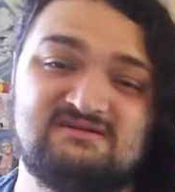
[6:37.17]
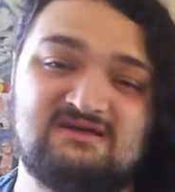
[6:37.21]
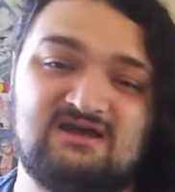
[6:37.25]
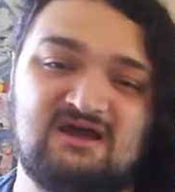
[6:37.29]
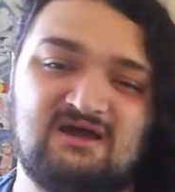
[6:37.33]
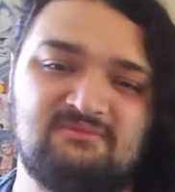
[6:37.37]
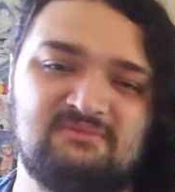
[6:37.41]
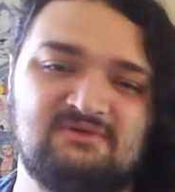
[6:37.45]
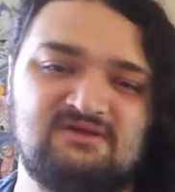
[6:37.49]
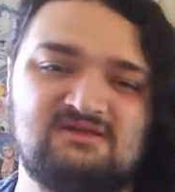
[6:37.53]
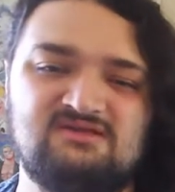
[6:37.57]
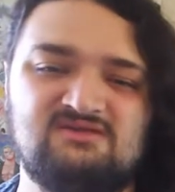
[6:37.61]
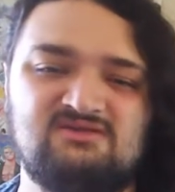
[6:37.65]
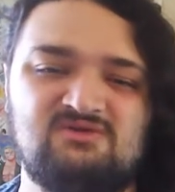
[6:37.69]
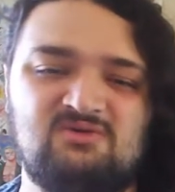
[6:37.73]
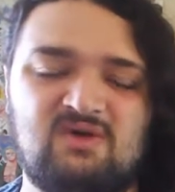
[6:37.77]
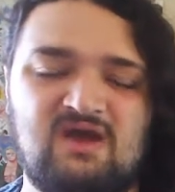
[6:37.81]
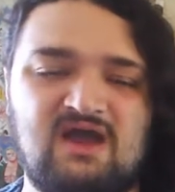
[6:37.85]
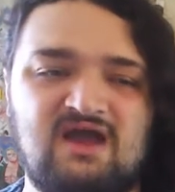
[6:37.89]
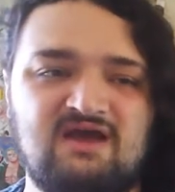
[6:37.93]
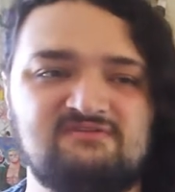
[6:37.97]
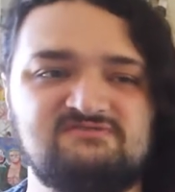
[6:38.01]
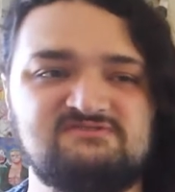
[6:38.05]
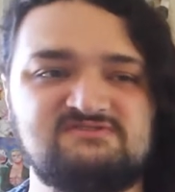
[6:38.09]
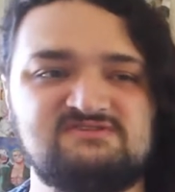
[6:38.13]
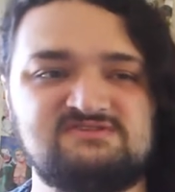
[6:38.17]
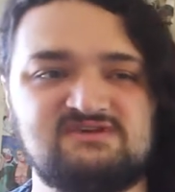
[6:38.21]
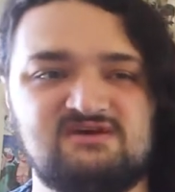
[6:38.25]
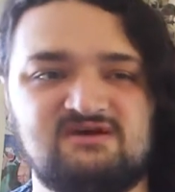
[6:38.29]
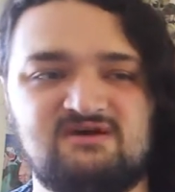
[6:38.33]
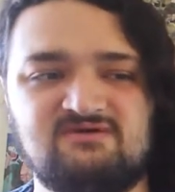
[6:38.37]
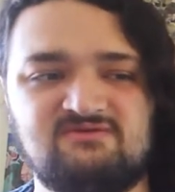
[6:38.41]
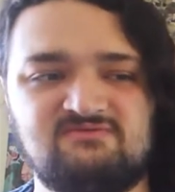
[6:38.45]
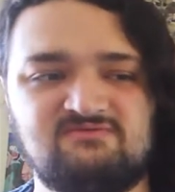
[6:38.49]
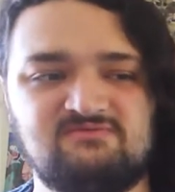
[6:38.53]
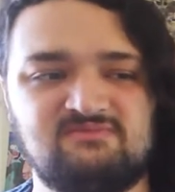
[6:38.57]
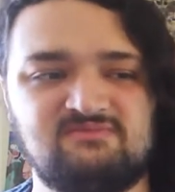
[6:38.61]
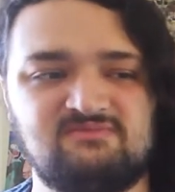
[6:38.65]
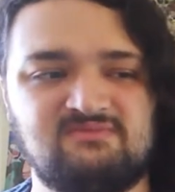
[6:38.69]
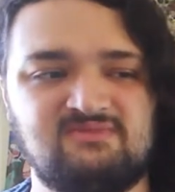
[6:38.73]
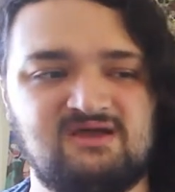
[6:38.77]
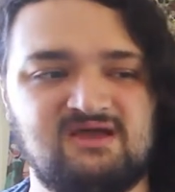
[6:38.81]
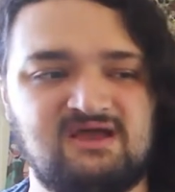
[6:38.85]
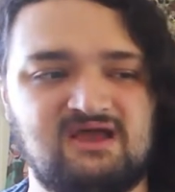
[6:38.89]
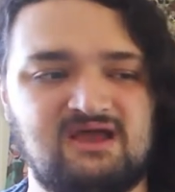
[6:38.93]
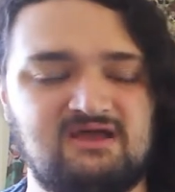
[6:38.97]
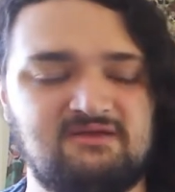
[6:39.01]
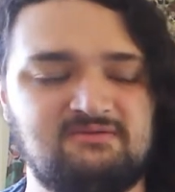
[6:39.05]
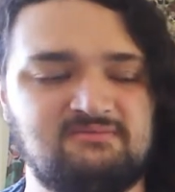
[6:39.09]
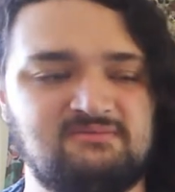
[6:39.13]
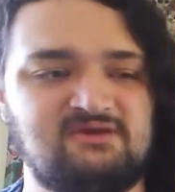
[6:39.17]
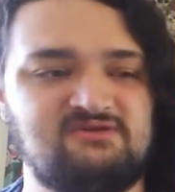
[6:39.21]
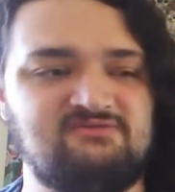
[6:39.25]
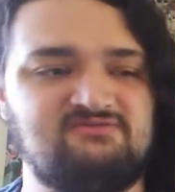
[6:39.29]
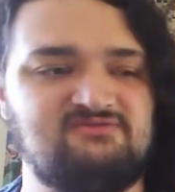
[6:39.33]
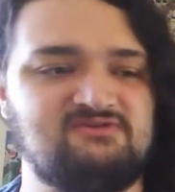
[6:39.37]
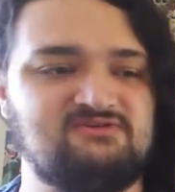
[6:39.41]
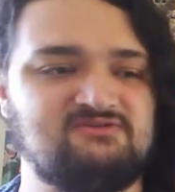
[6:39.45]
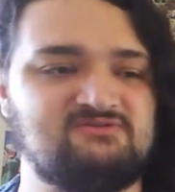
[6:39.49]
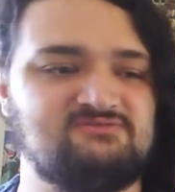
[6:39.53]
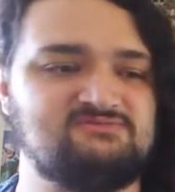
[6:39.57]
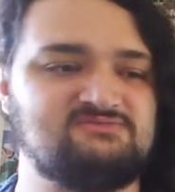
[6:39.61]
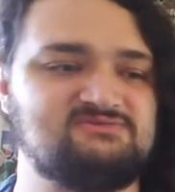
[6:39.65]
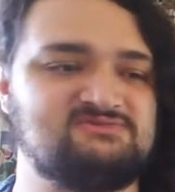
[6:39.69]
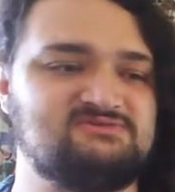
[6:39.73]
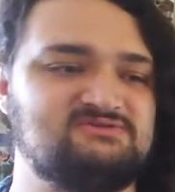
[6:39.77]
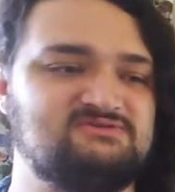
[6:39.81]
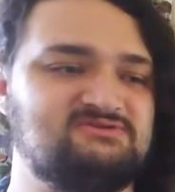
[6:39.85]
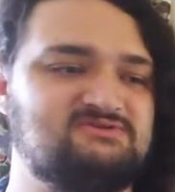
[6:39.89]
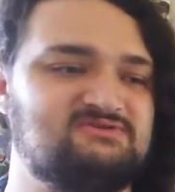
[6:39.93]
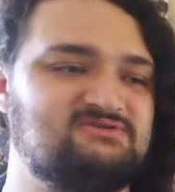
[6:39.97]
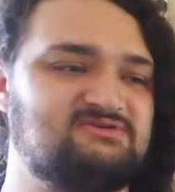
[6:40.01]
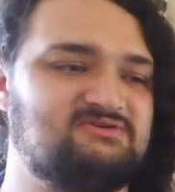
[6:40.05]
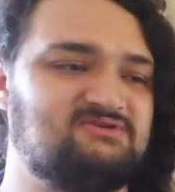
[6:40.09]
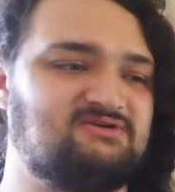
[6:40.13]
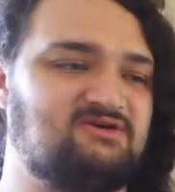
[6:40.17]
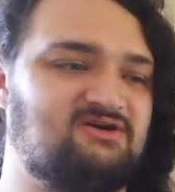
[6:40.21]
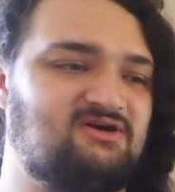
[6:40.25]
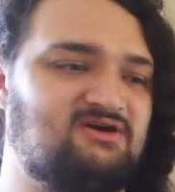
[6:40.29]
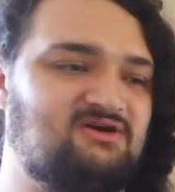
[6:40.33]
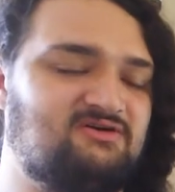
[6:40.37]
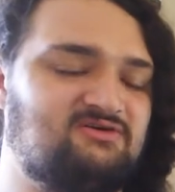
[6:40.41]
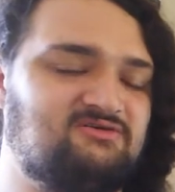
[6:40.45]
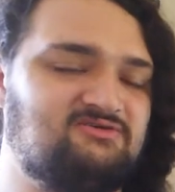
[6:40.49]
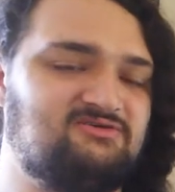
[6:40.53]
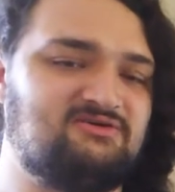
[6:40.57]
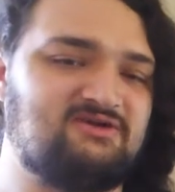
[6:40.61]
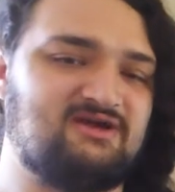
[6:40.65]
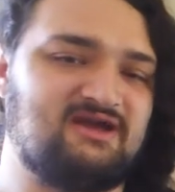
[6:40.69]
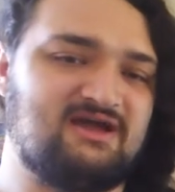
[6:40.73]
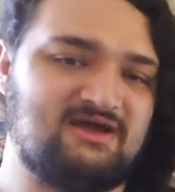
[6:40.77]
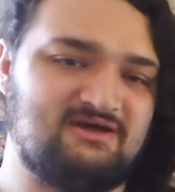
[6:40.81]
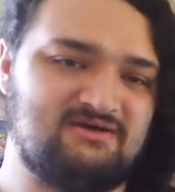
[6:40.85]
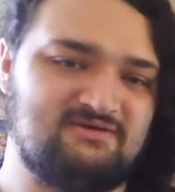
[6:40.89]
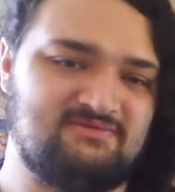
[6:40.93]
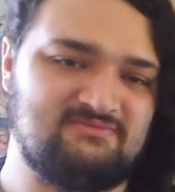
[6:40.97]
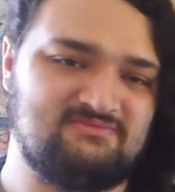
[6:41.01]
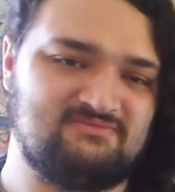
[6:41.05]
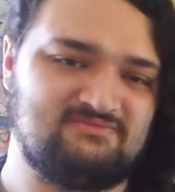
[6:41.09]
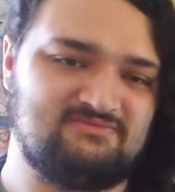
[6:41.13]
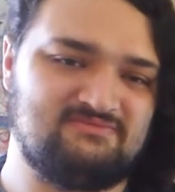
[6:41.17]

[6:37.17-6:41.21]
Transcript: I mean, you have some anime films on your app.